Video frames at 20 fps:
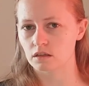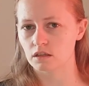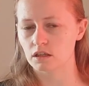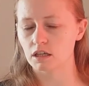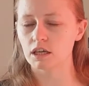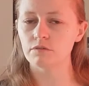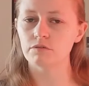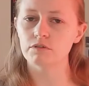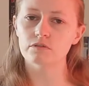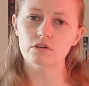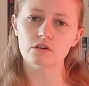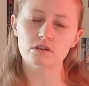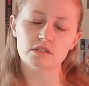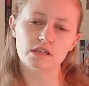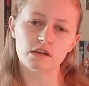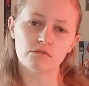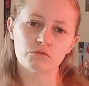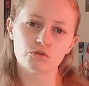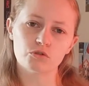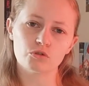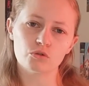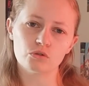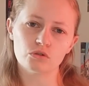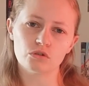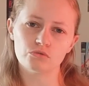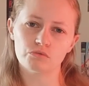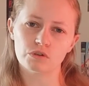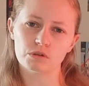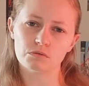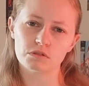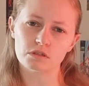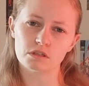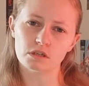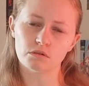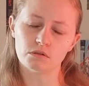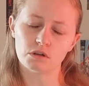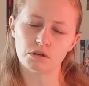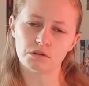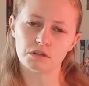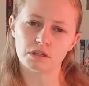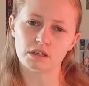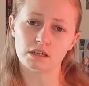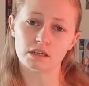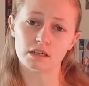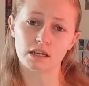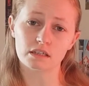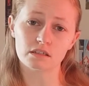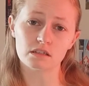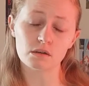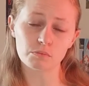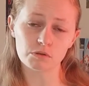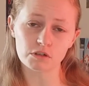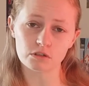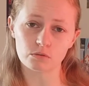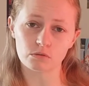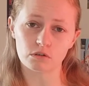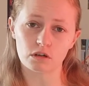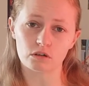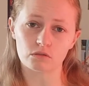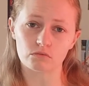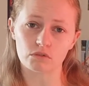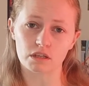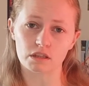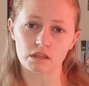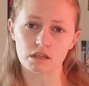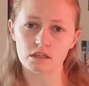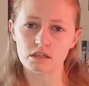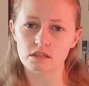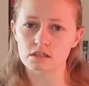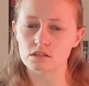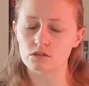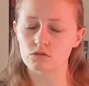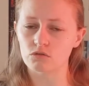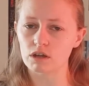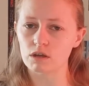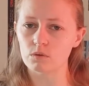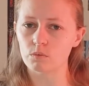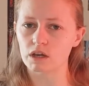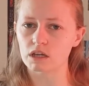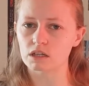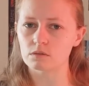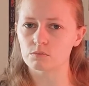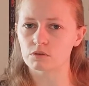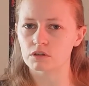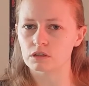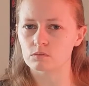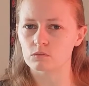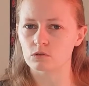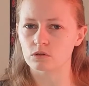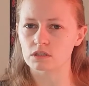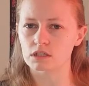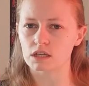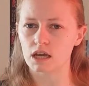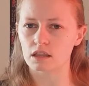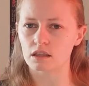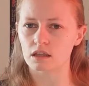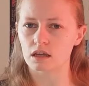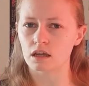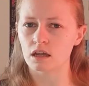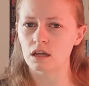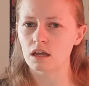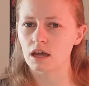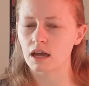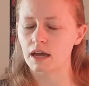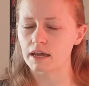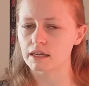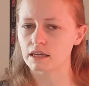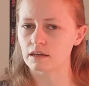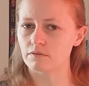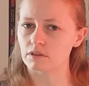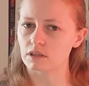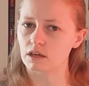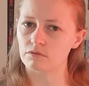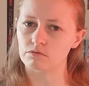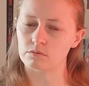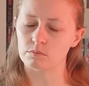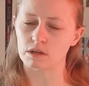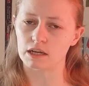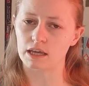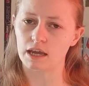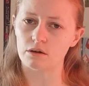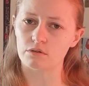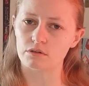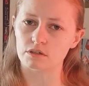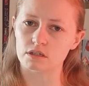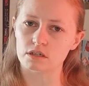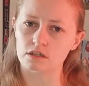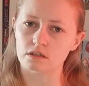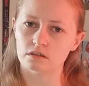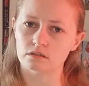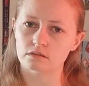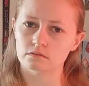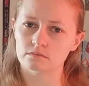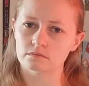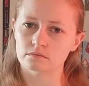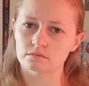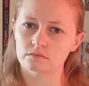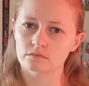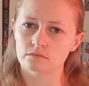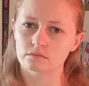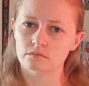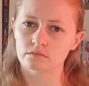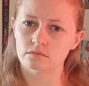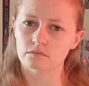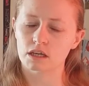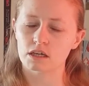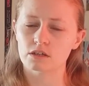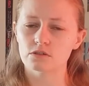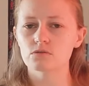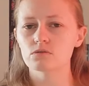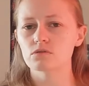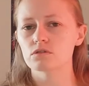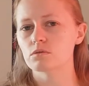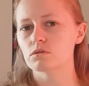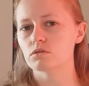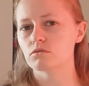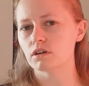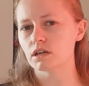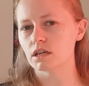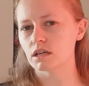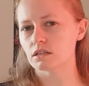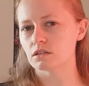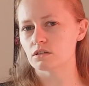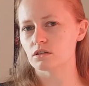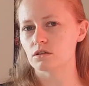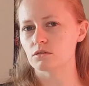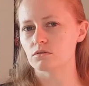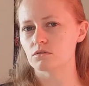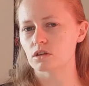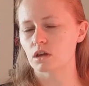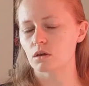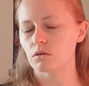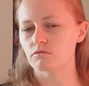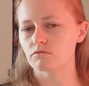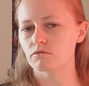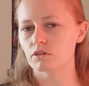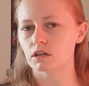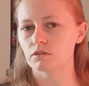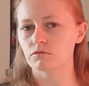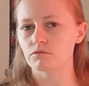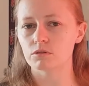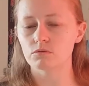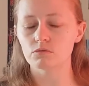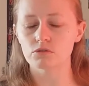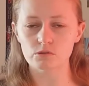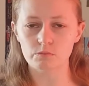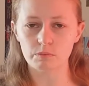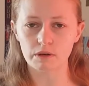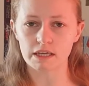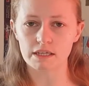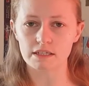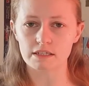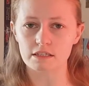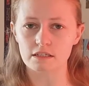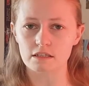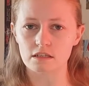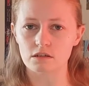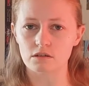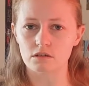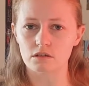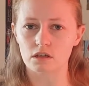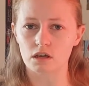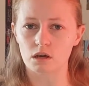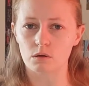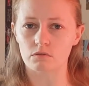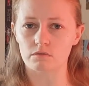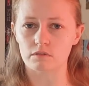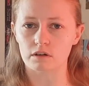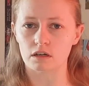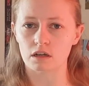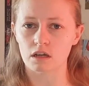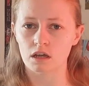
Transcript: If you've got several shorter routes that you know you can connect up into a long run, then this is a great way to put them all together and give you that familiarity. It's also a great excuse to go and find a few new places that you can go and run,